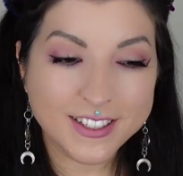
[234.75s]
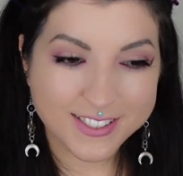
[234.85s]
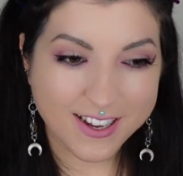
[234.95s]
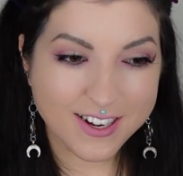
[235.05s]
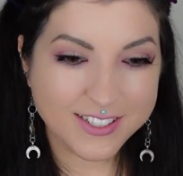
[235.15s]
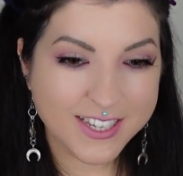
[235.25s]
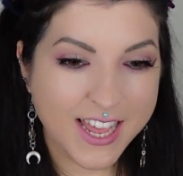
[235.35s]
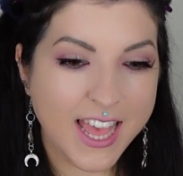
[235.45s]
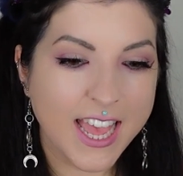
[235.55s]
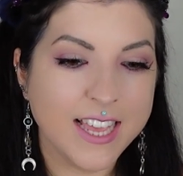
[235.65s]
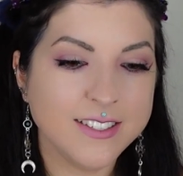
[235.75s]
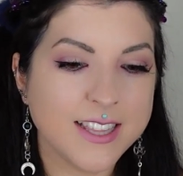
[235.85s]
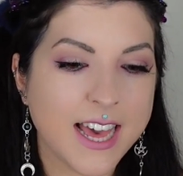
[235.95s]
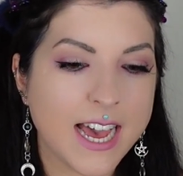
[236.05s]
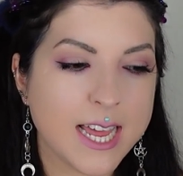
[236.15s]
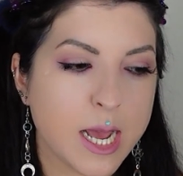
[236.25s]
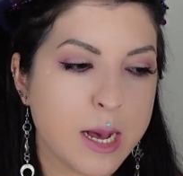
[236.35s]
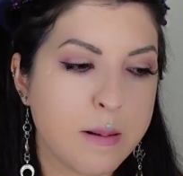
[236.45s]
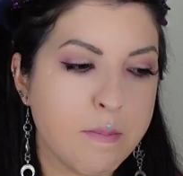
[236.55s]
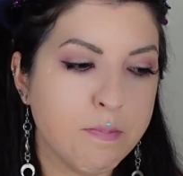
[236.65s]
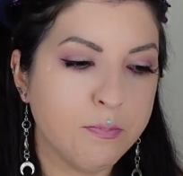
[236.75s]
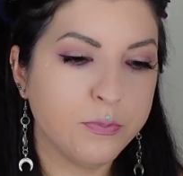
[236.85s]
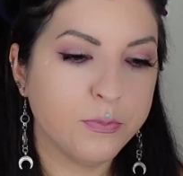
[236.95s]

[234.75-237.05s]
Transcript: sucks, is that, um,